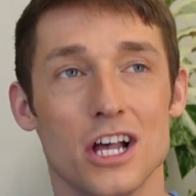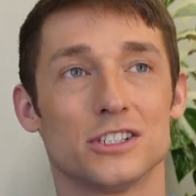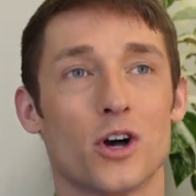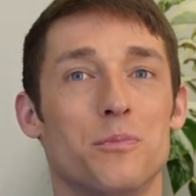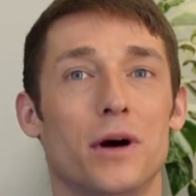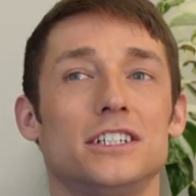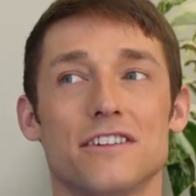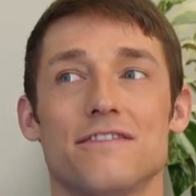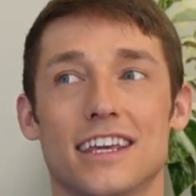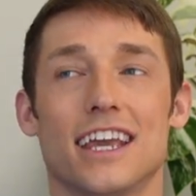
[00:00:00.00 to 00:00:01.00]
So a bunch
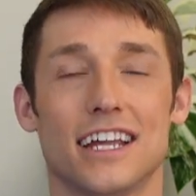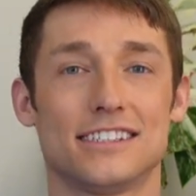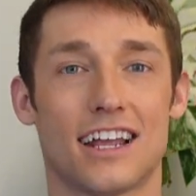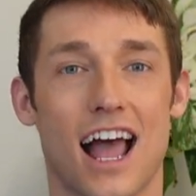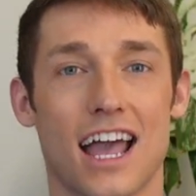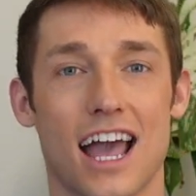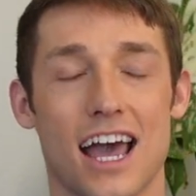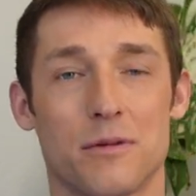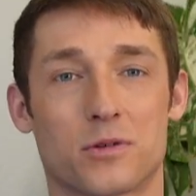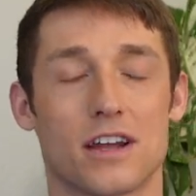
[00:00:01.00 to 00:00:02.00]
of the kids that I
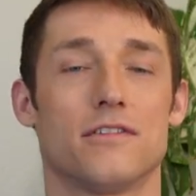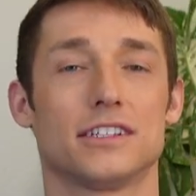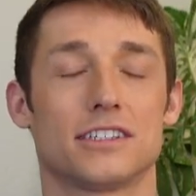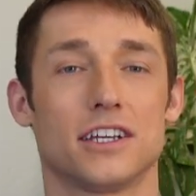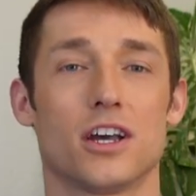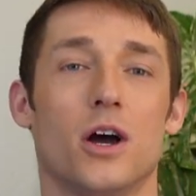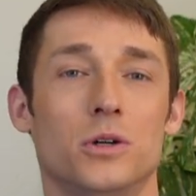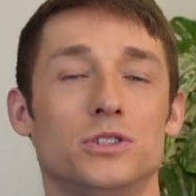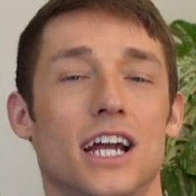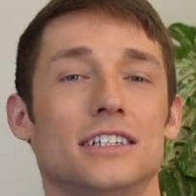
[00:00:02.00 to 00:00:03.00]
had previously
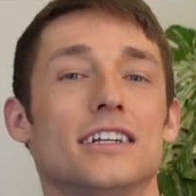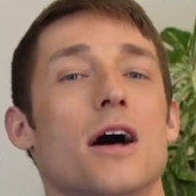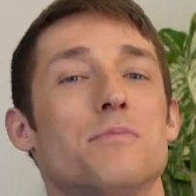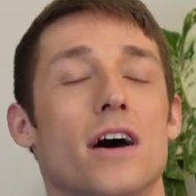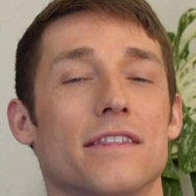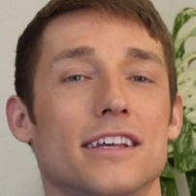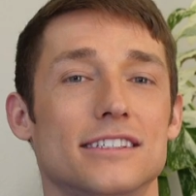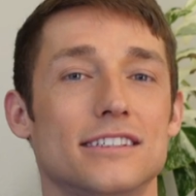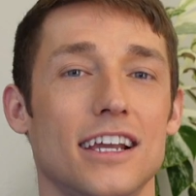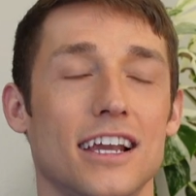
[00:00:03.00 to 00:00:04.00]
coached ended up on this
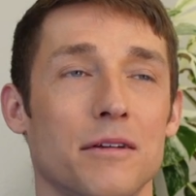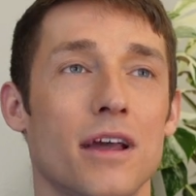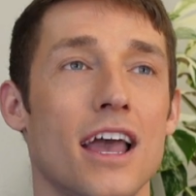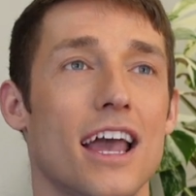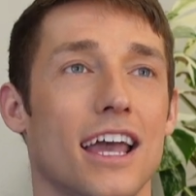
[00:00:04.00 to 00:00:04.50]
team.